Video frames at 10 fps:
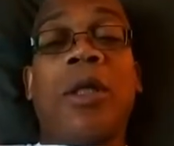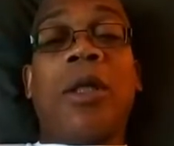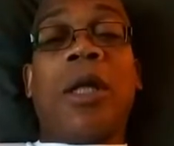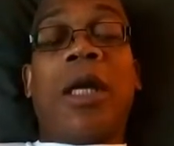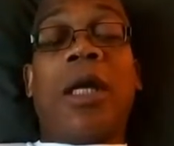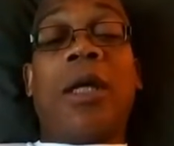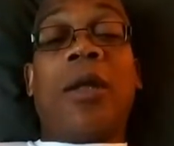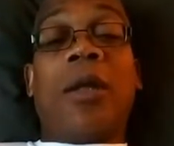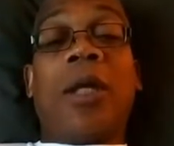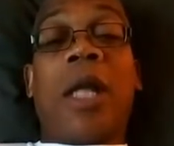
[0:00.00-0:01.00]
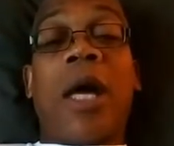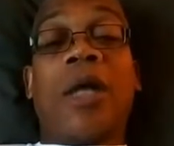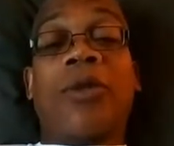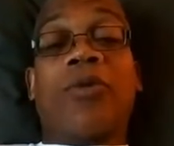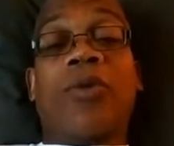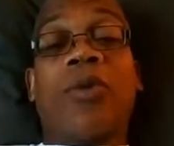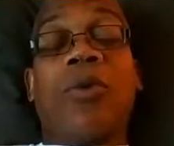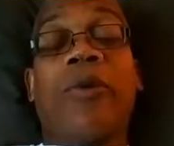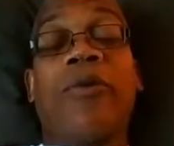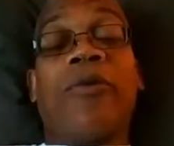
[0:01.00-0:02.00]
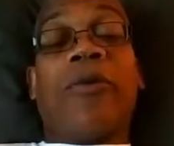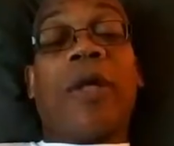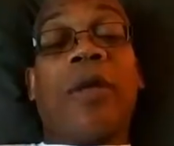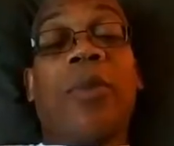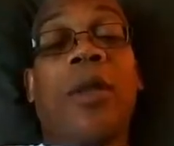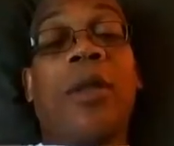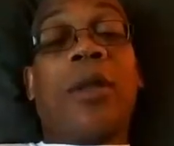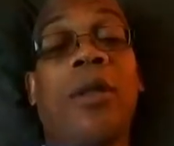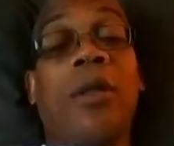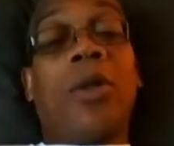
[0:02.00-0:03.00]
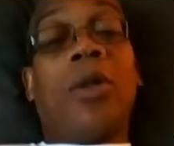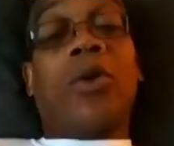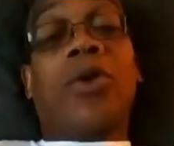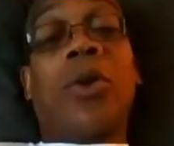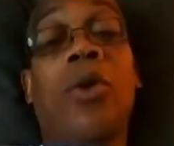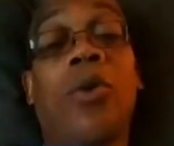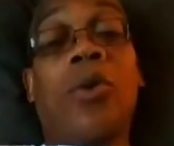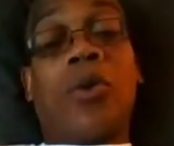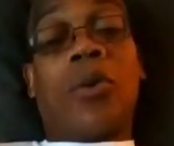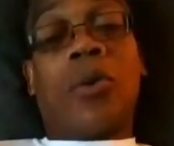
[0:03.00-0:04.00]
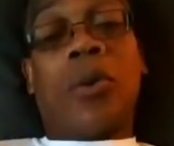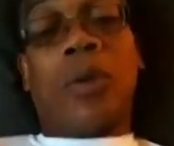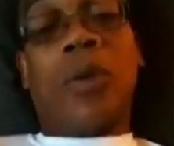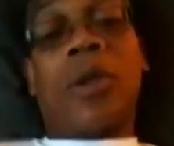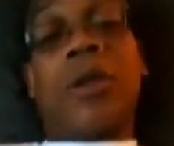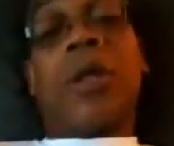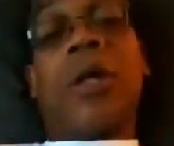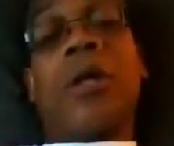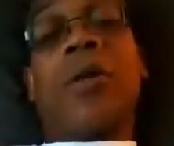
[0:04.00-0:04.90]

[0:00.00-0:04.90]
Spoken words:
day in the classroom of developing your soul. On this day,